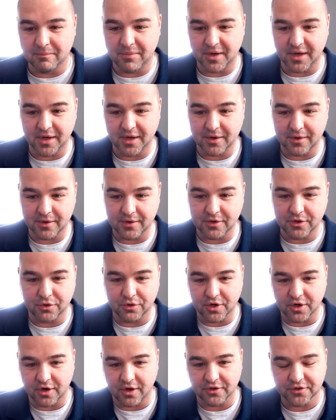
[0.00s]
But you
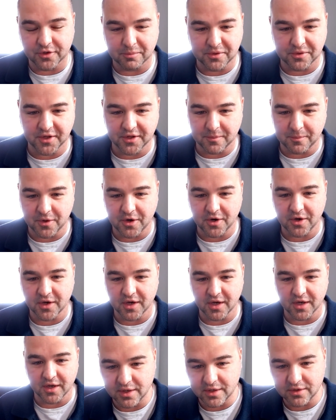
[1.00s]
could also play the
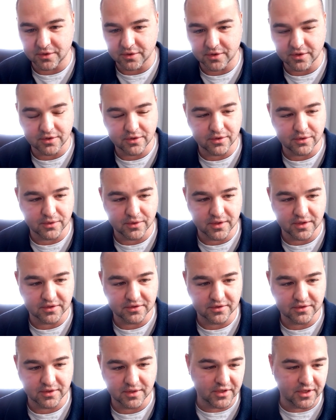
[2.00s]
market and you could do
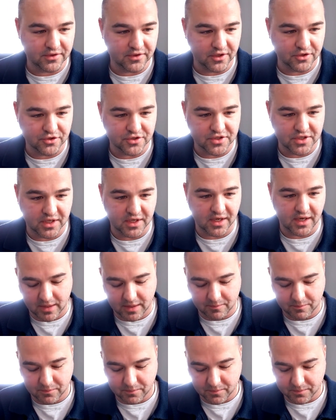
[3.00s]
this. It's interesting.
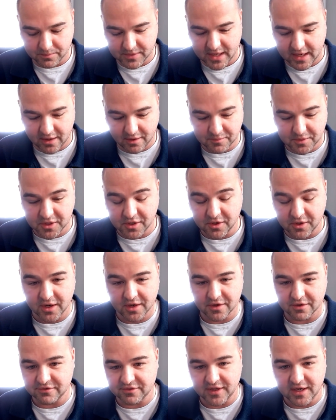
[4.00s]
I'm here at
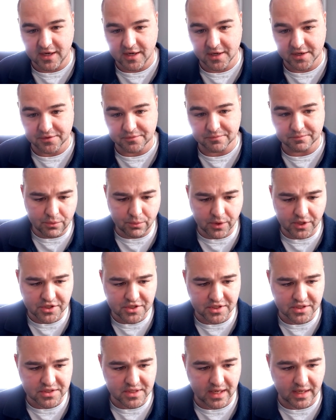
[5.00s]
Navan, which
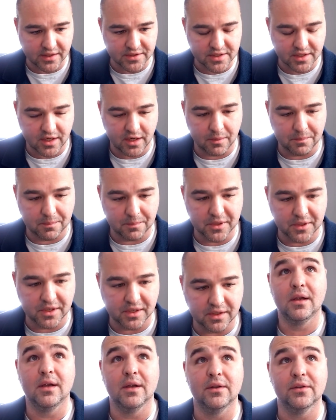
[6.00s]
is, as a company,
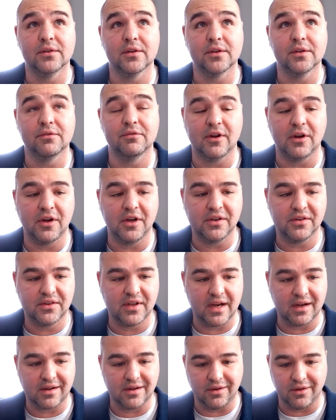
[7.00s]
it's a very
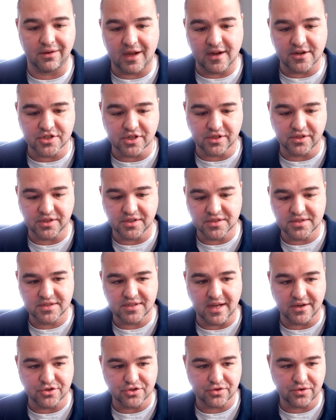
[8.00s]
technologically
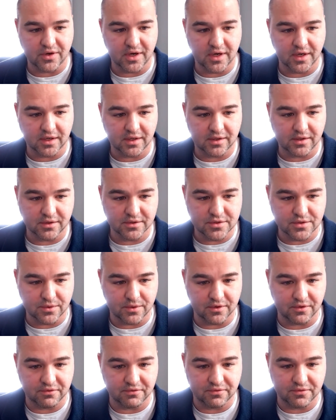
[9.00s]
centric
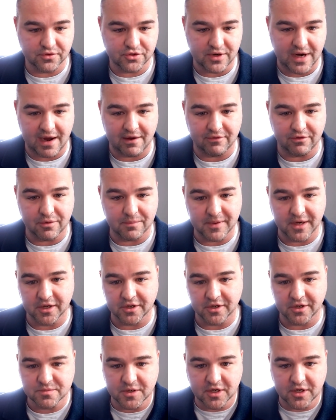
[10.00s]
sort of travel
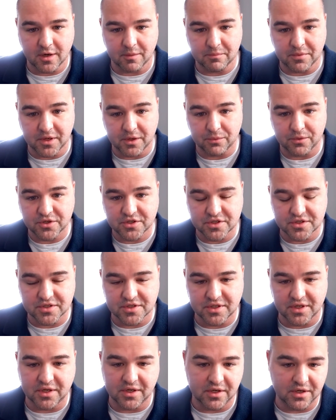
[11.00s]
management company, which is
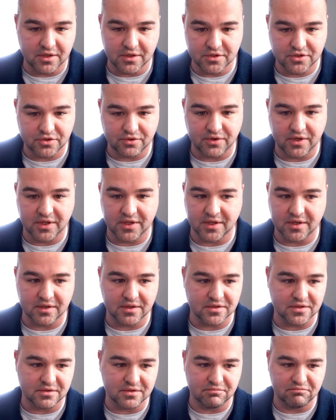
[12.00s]
in an industry that
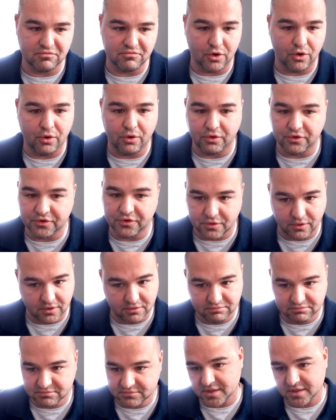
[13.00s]
is old school.
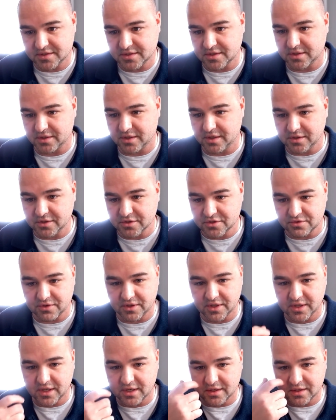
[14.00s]
It's an industry
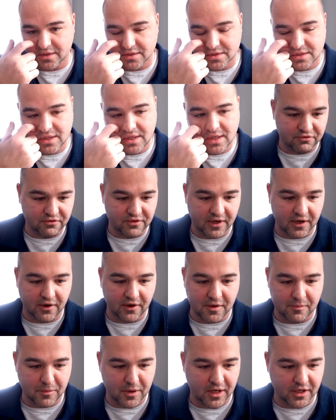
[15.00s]
that is
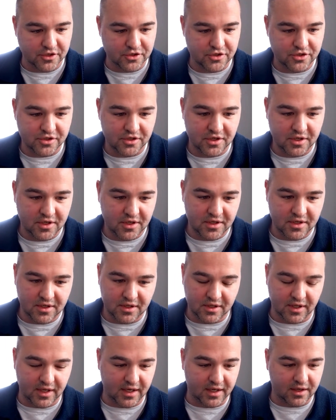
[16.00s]
very much
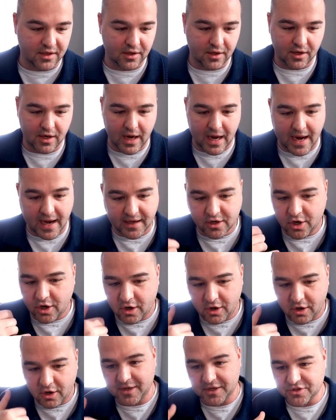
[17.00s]
like, I
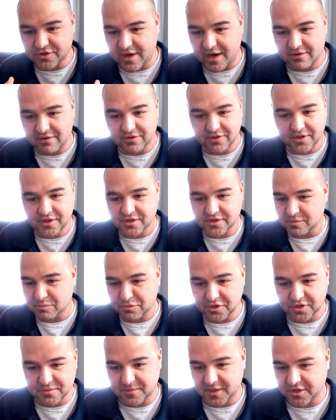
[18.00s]
call my travel agent,
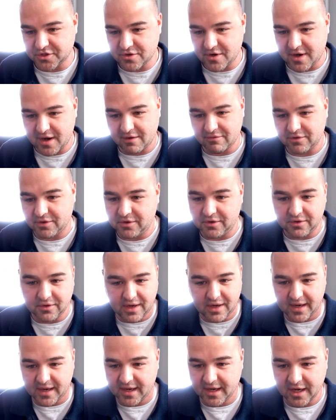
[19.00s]
books my travel,
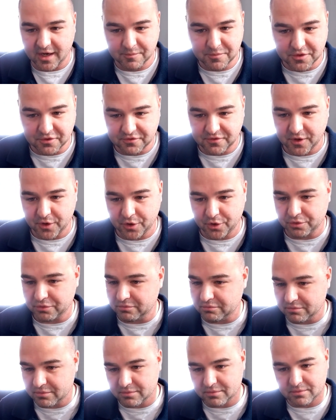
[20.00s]
I hang up the
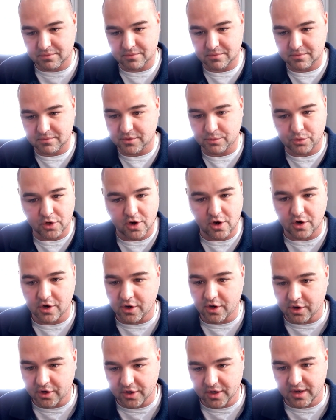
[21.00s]
phone, we're all
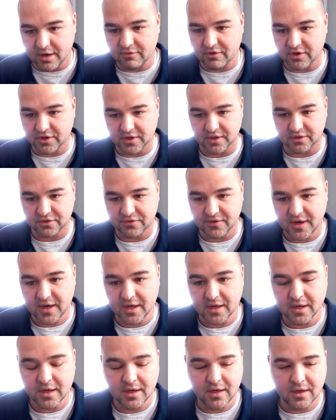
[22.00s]
good, everything's
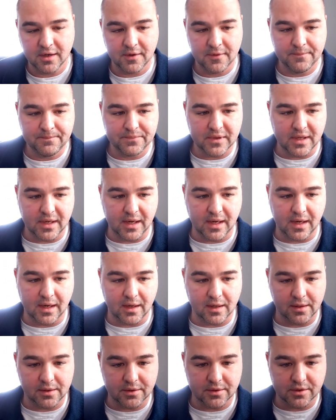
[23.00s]
fine.
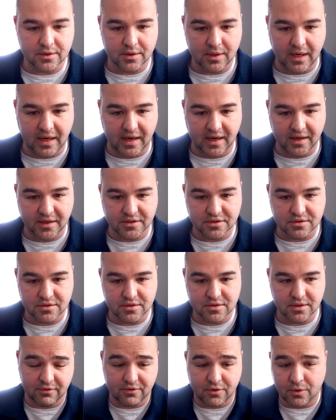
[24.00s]
And
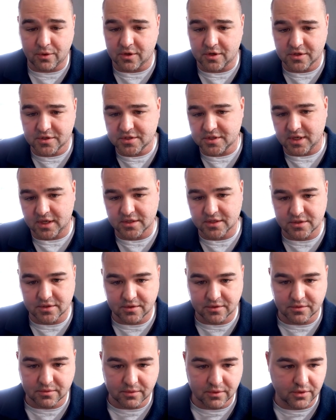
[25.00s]
as, of course, as
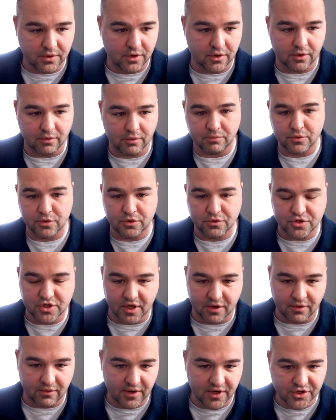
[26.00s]
there's, new
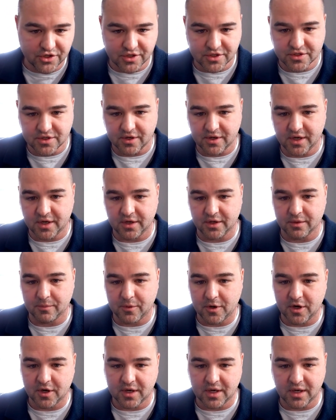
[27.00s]
generations are hitting the
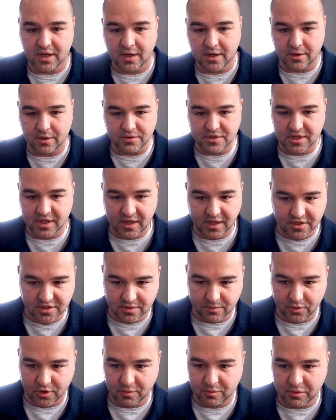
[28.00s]
market, OTAs
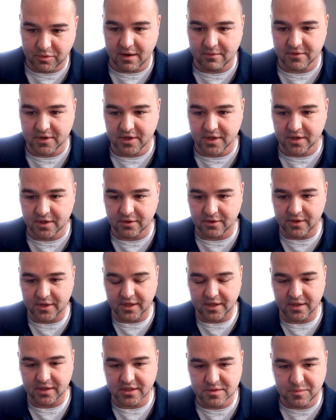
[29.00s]
are more prominent, or
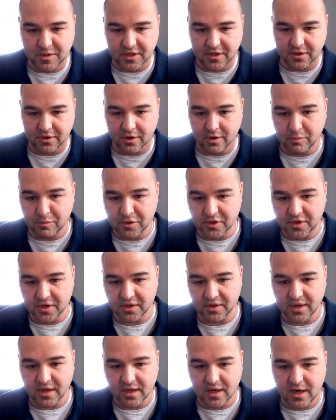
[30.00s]
like an Expedia or a
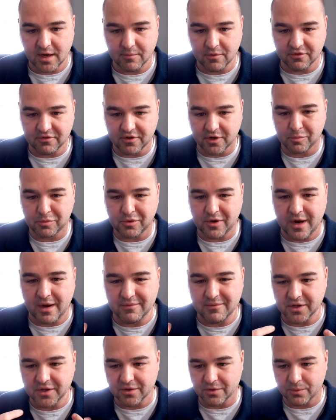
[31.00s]
Booking.com are very
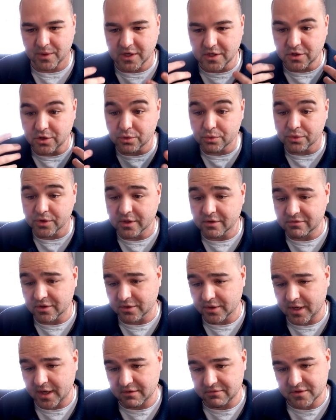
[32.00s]
prominent in the way you live
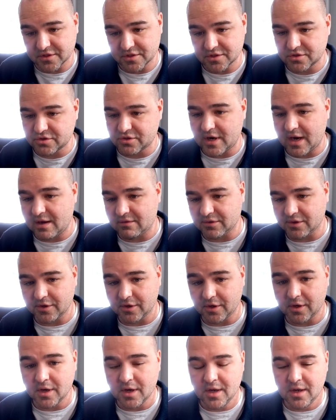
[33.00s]
your life as a
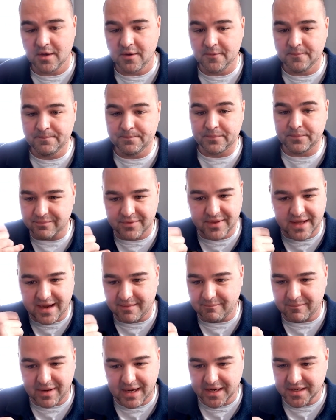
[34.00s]
traveler. That
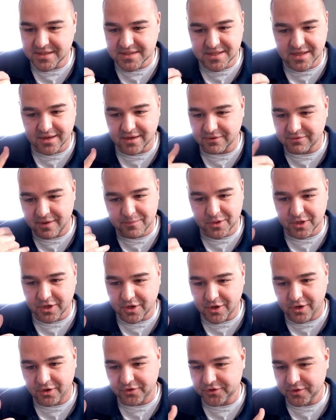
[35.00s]
mindset of, I'm going to
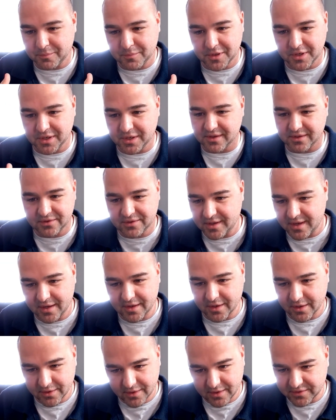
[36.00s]
call somebody, that's not
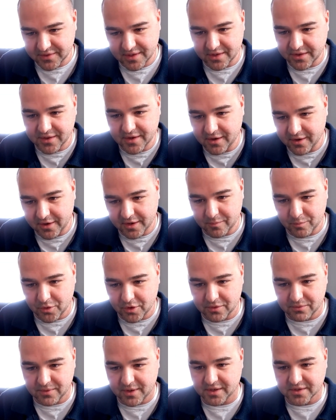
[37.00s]
there
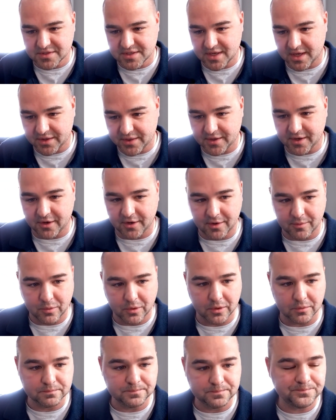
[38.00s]
anymore, right? It's not there
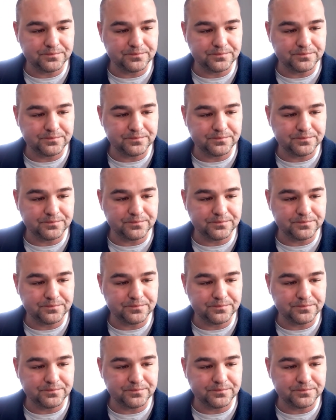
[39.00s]
anymore.